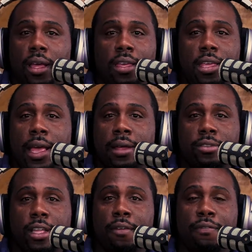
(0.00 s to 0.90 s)
He
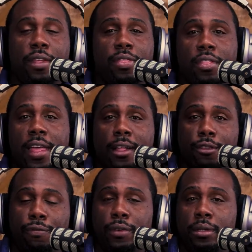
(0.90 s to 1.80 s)
has that
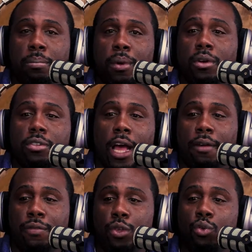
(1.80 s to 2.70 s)
50,000-foot bird's
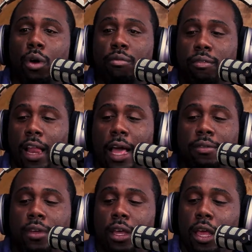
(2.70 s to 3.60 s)
eye view of life